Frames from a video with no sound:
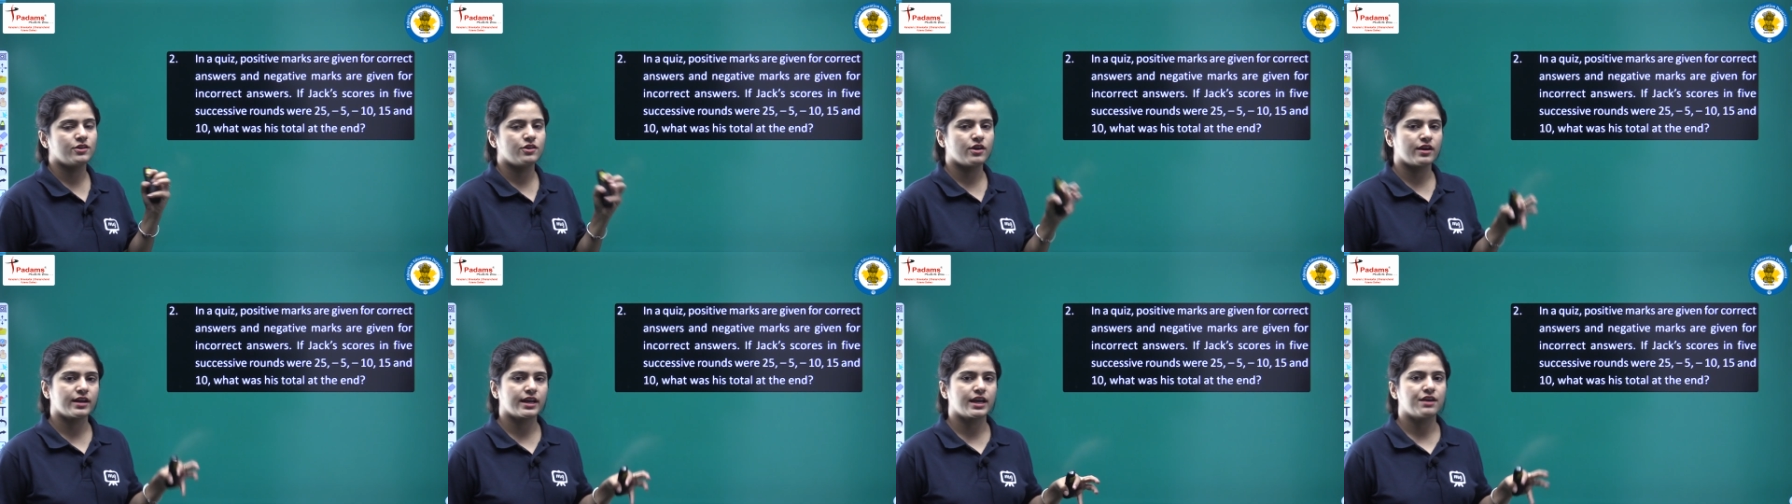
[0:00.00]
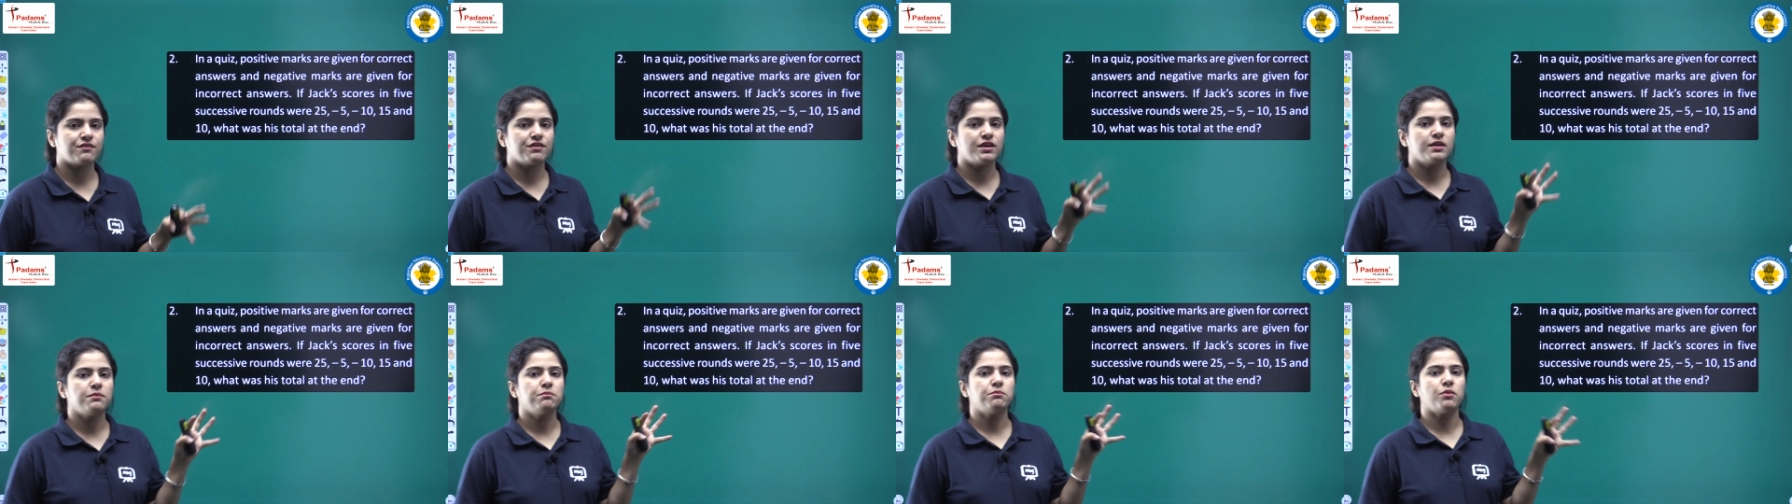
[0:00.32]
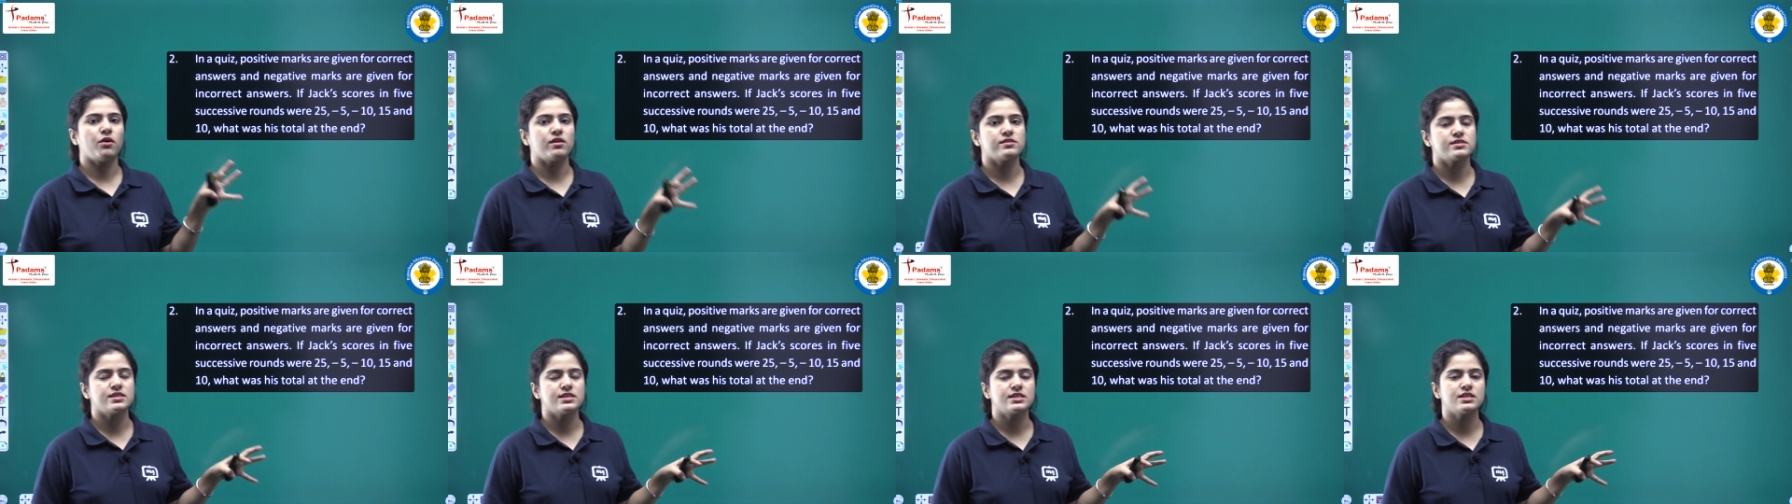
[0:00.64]
You are given
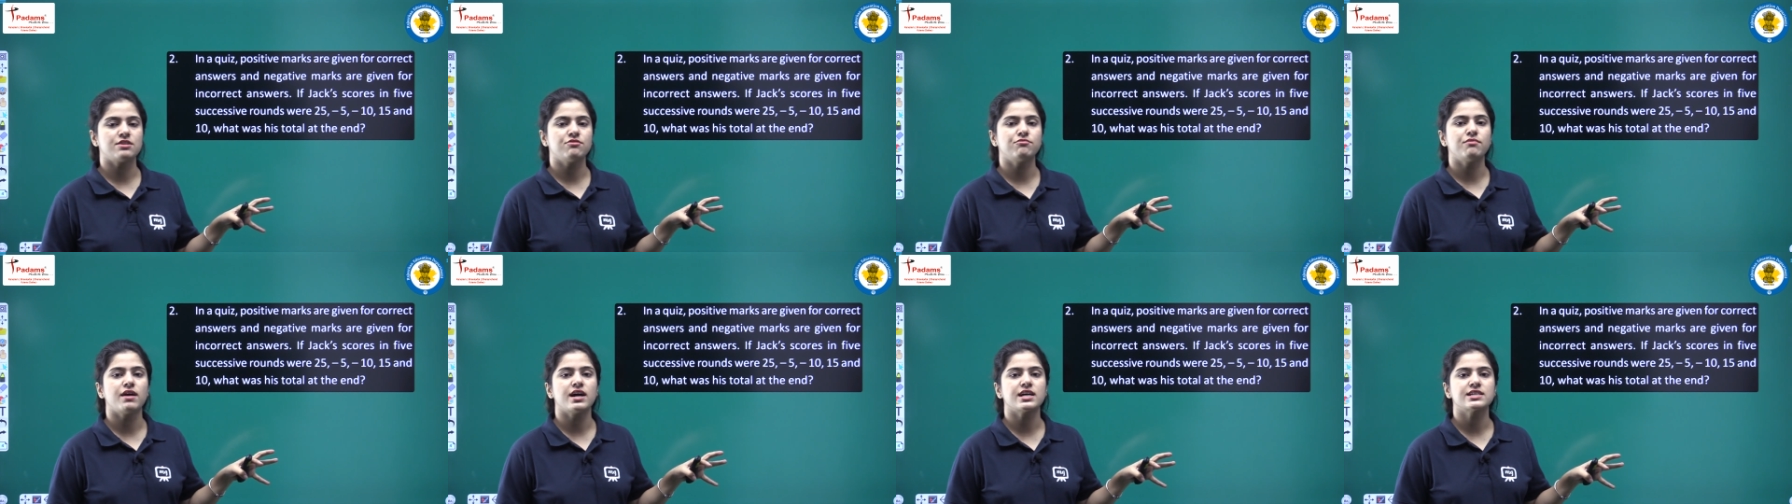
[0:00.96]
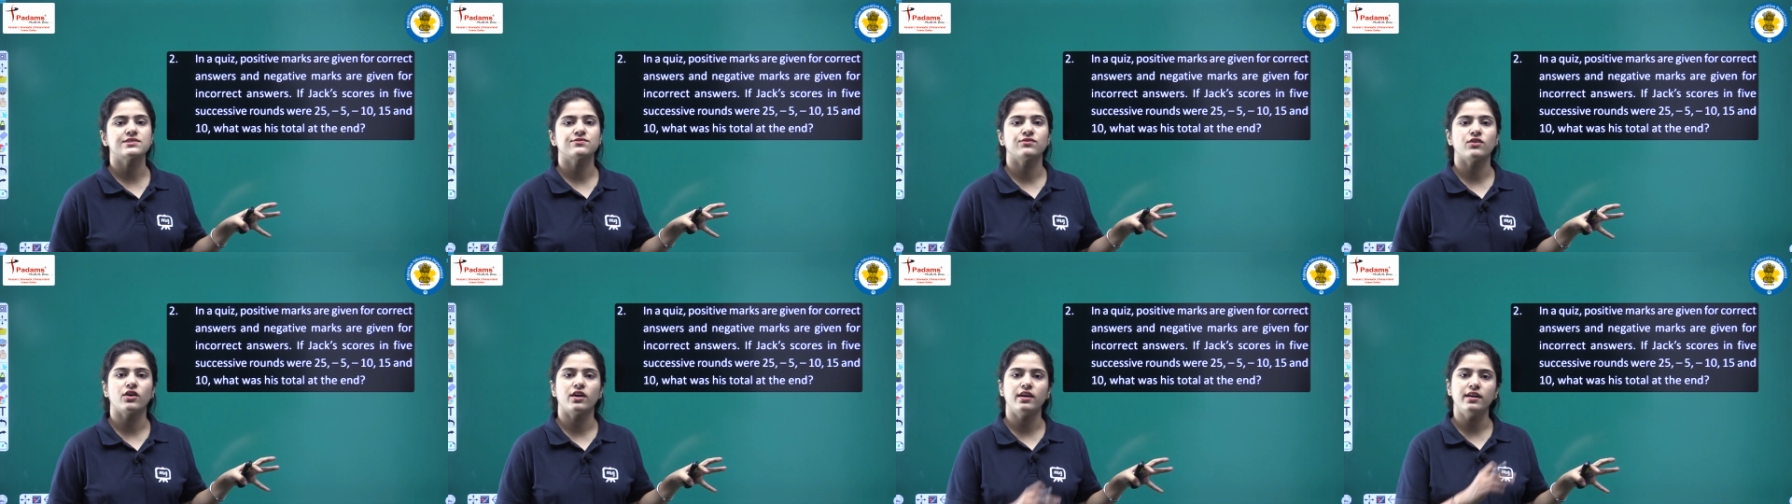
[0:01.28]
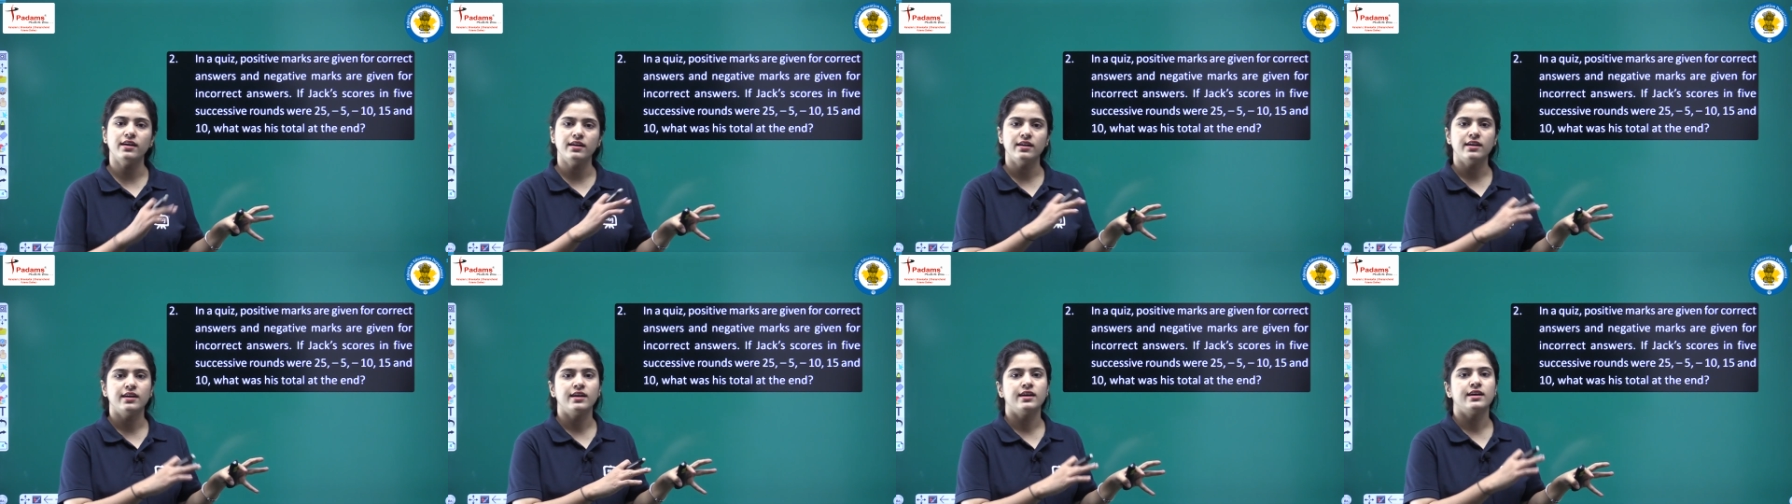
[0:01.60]
positive marks
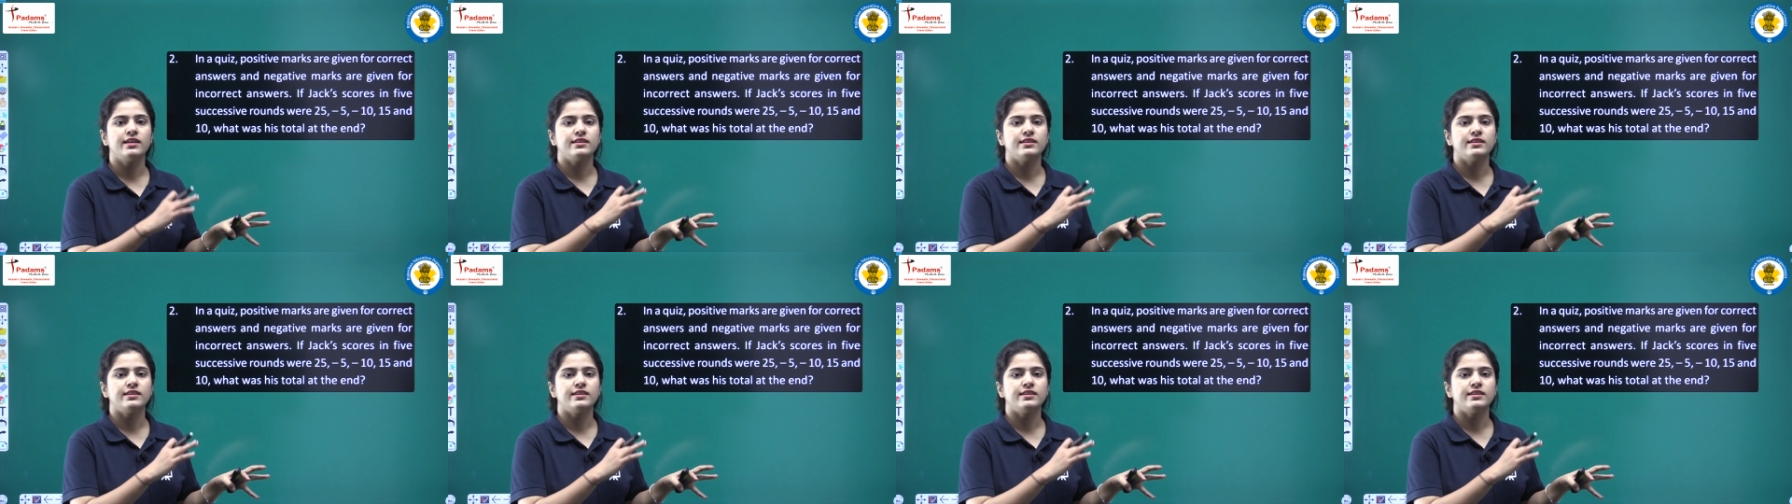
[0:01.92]
for